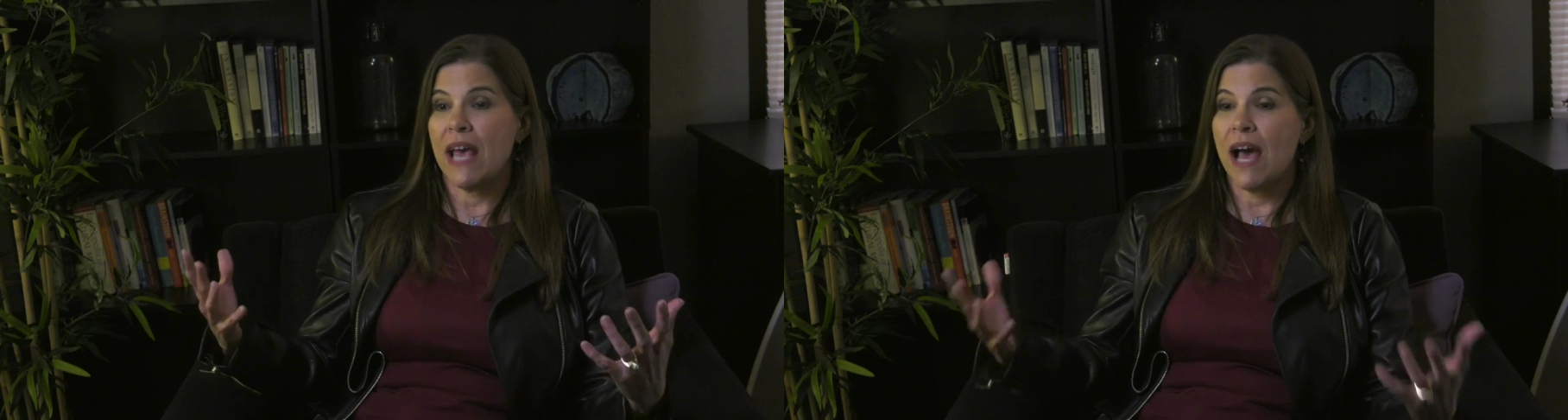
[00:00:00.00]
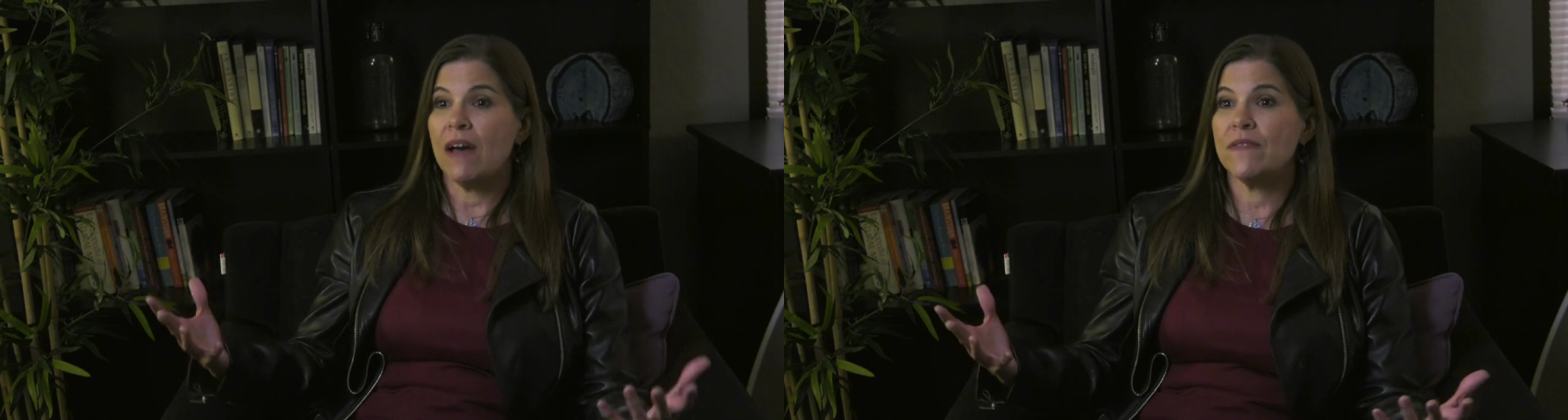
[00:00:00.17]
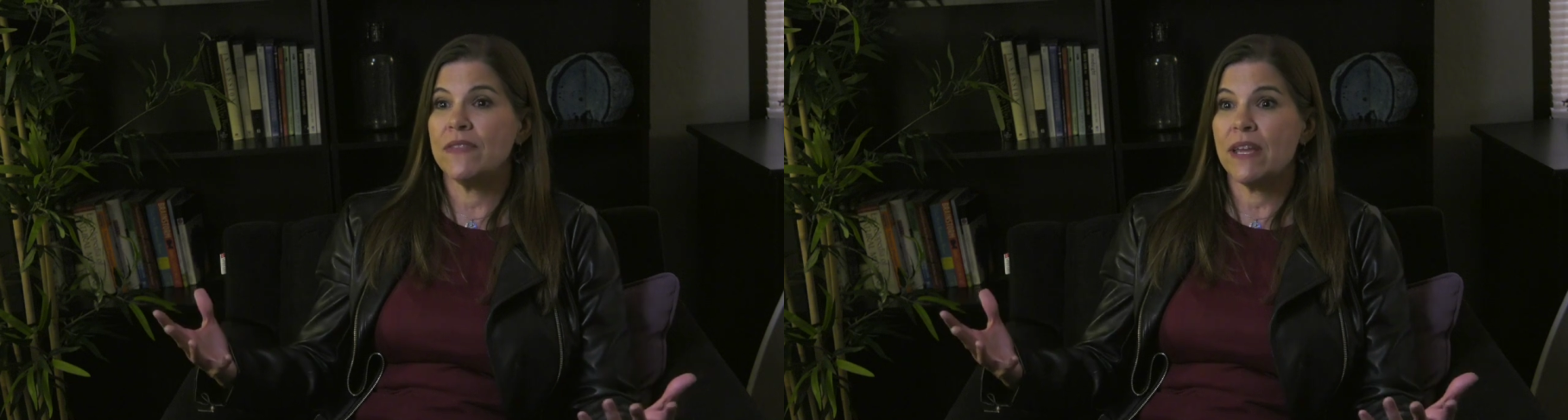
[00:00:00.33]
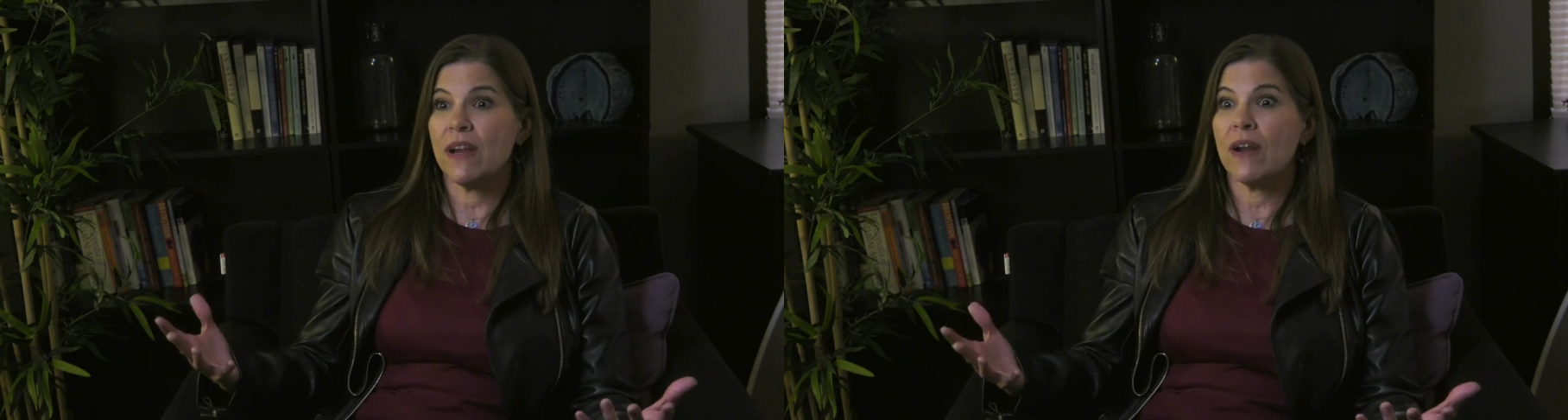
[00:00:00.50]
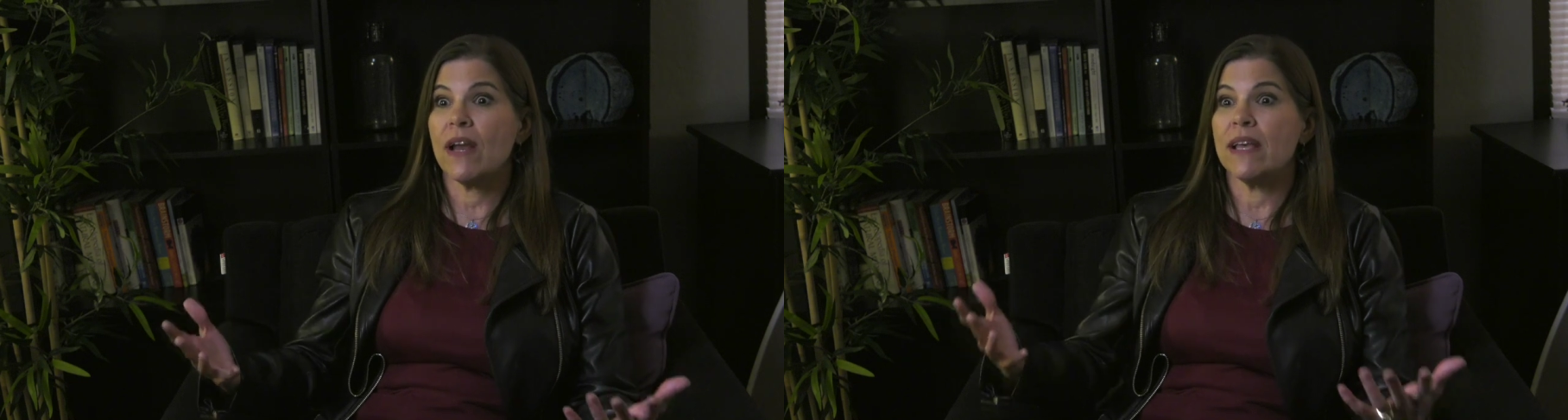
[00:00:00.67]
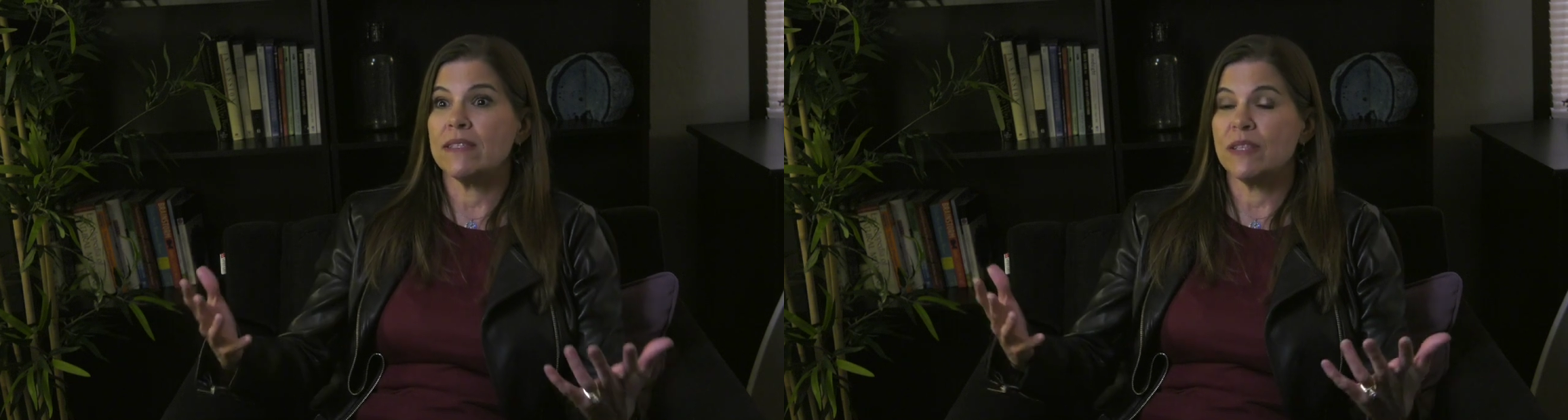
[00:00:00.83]
out
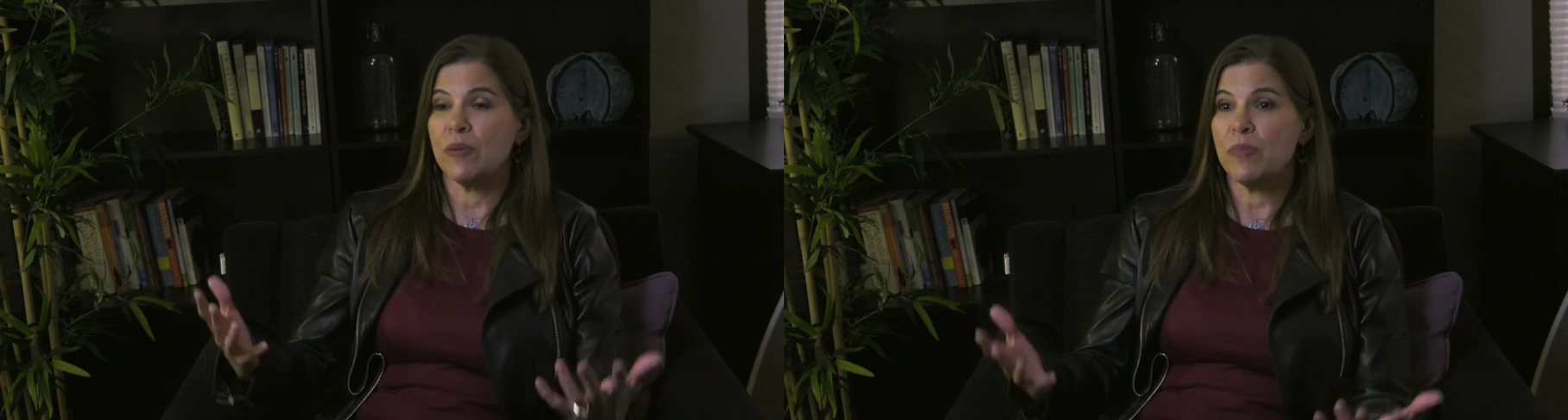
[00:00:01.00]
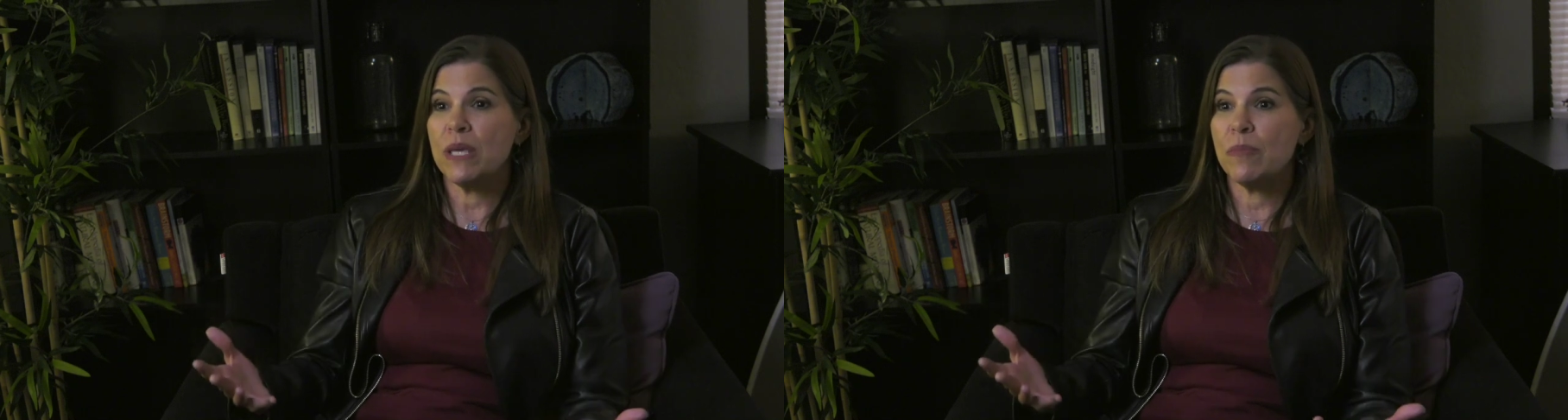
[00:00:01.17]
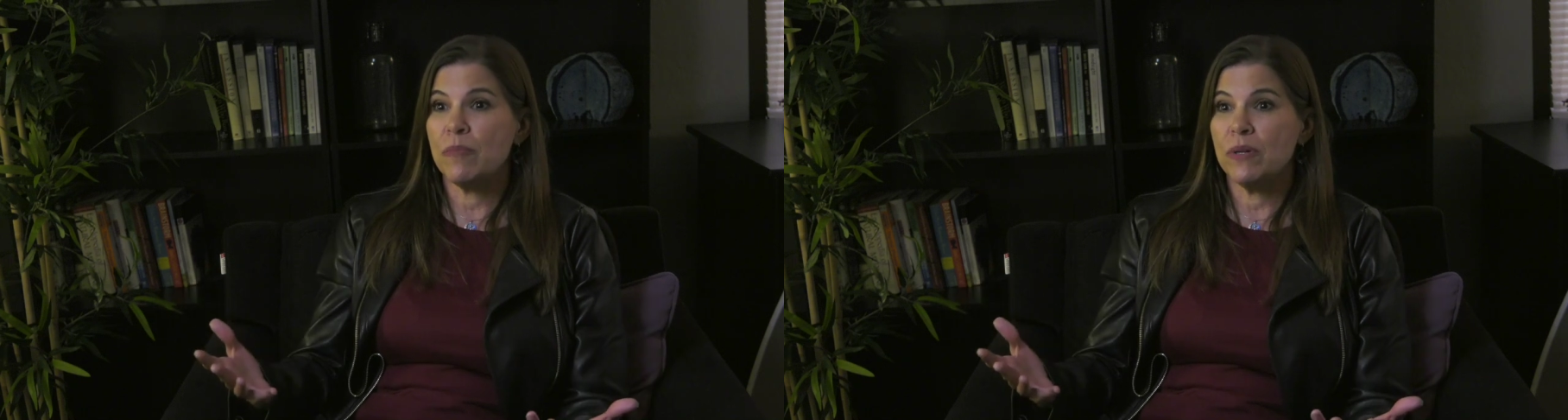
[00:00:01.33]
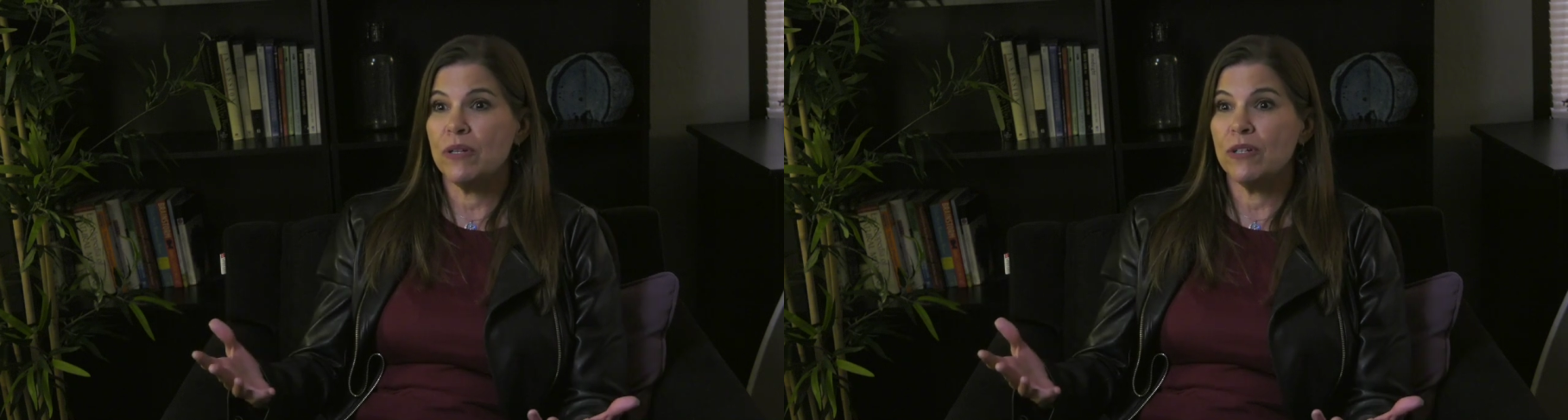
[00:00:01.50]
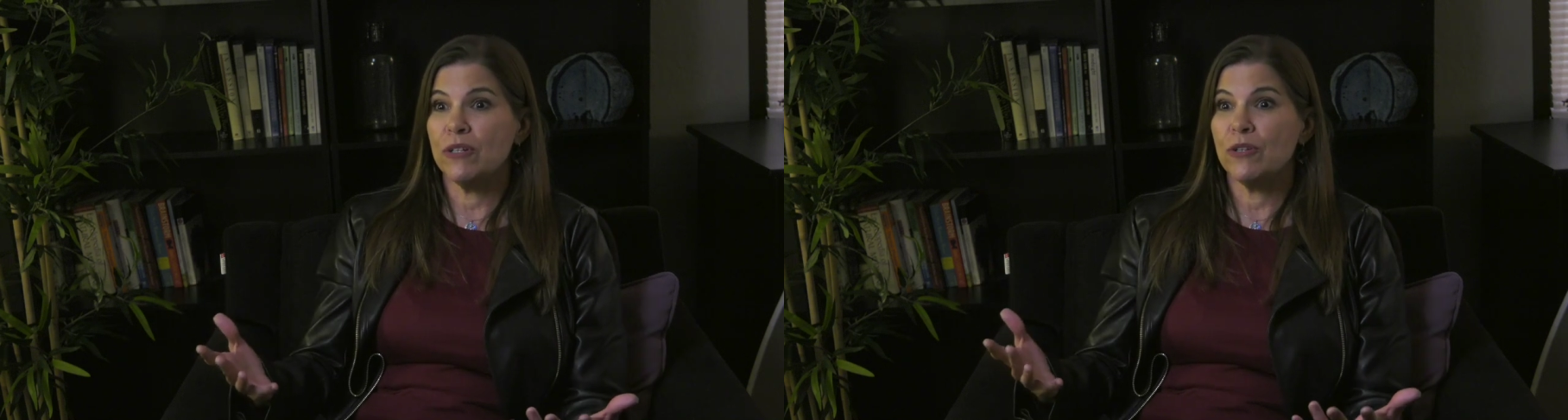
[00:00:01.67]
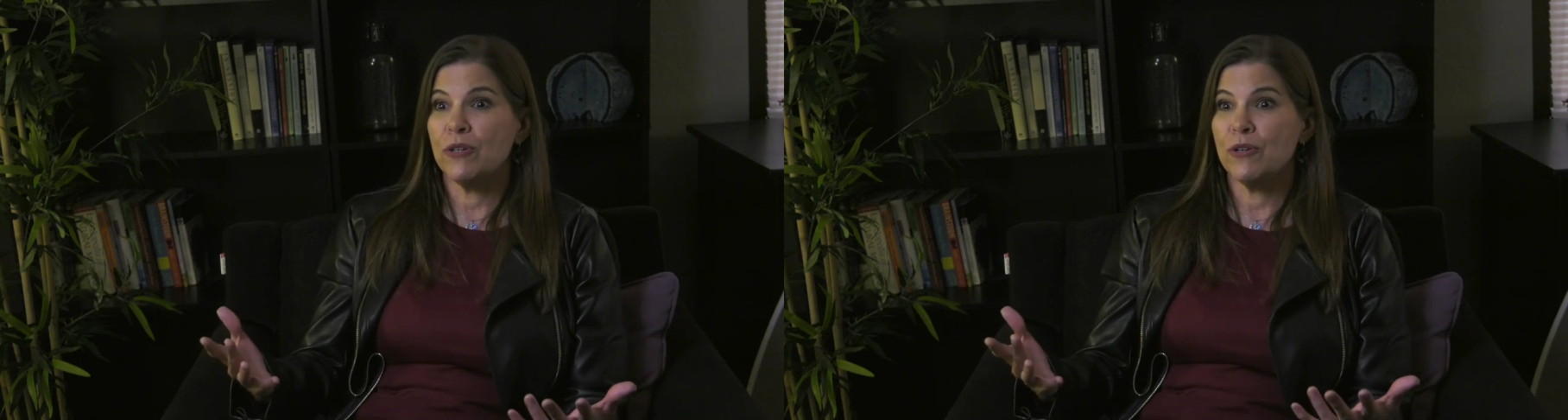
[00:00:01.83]
there as the
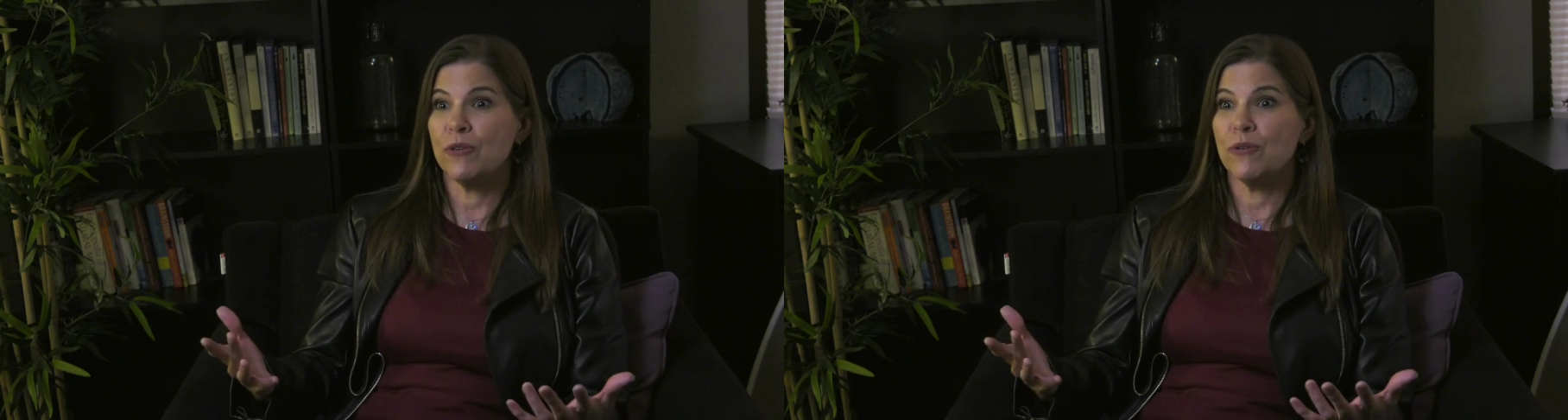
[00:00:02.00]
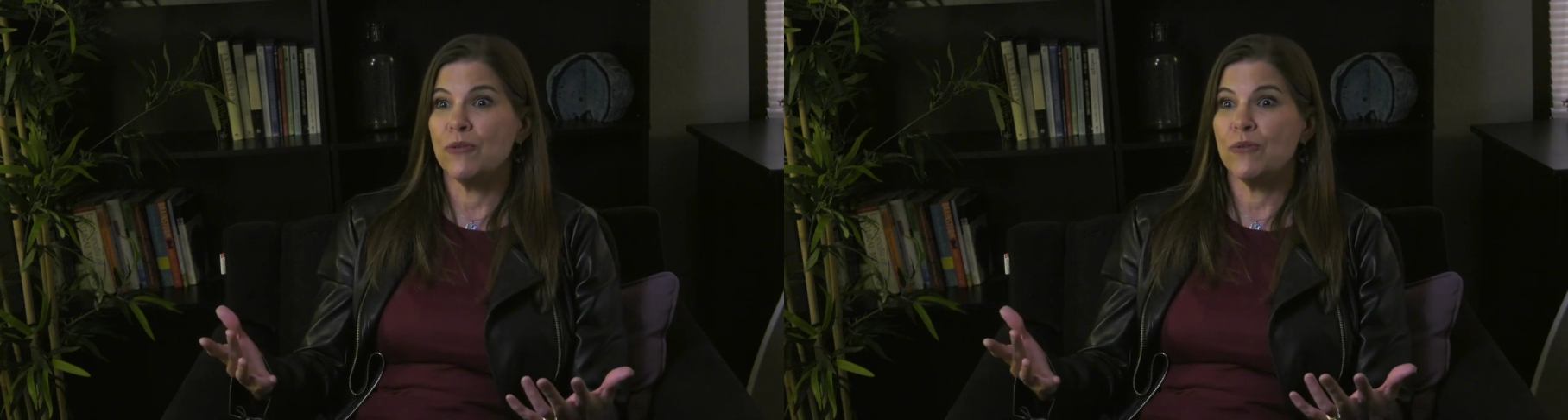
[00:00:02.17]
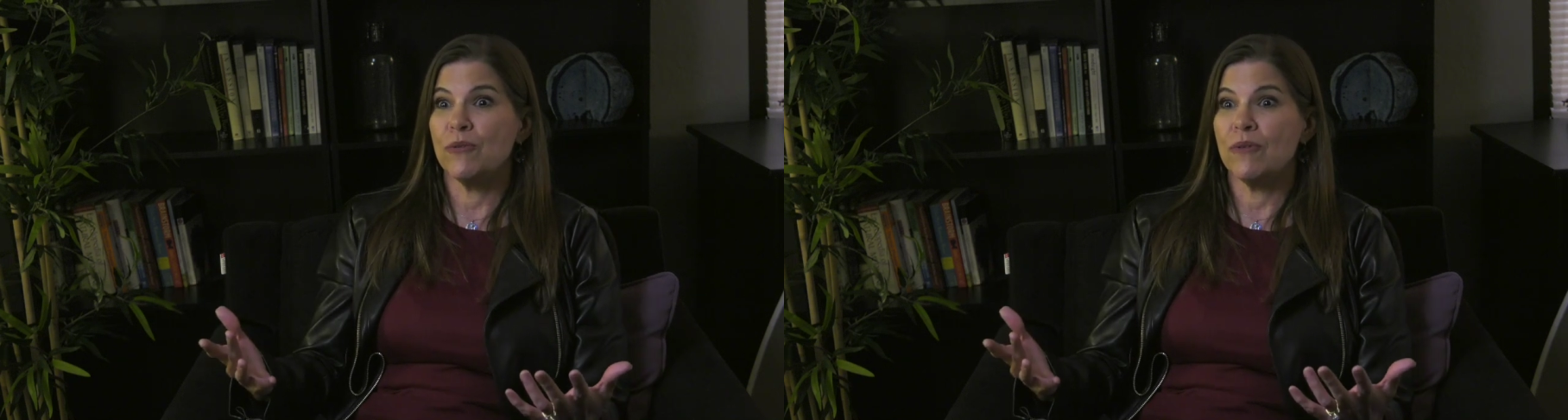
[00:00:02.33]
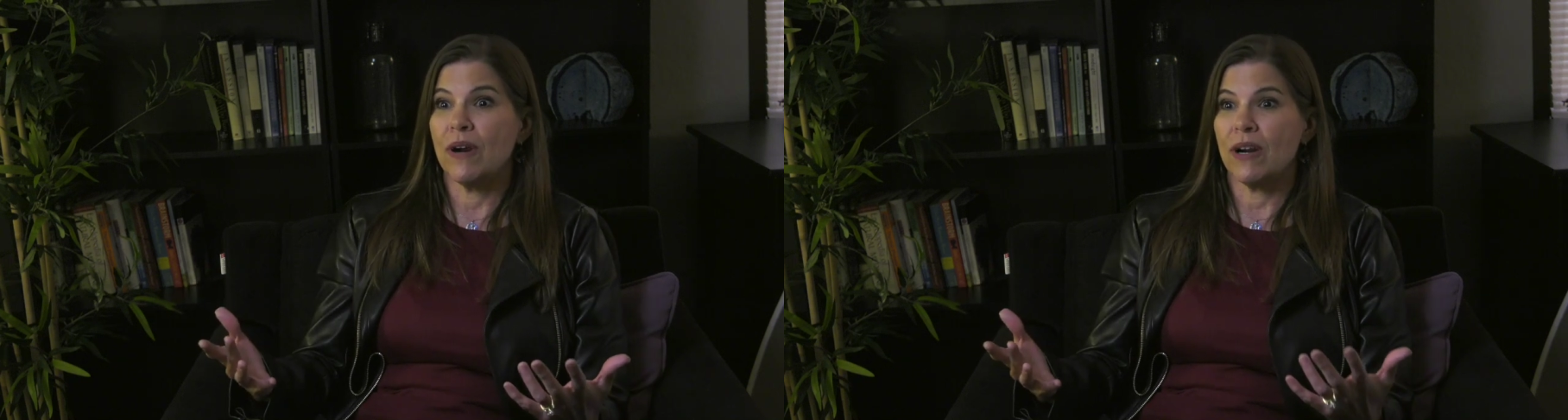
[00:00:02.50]
people who